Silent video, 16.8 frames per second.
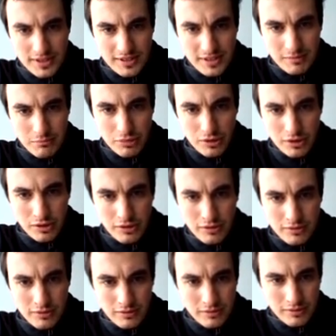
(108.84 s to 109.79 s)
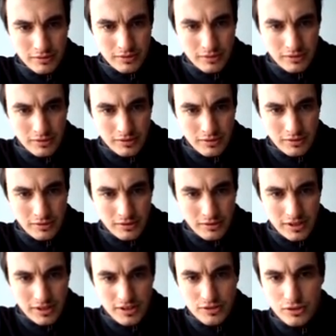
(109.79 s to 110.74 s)
symbol
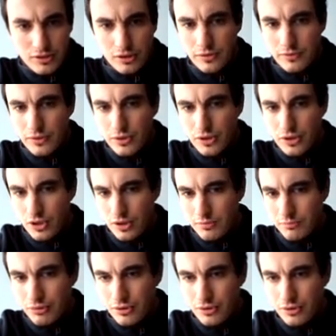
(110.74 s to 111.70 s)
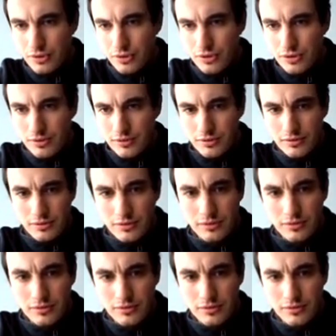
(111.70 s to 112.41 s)
is the convolution product,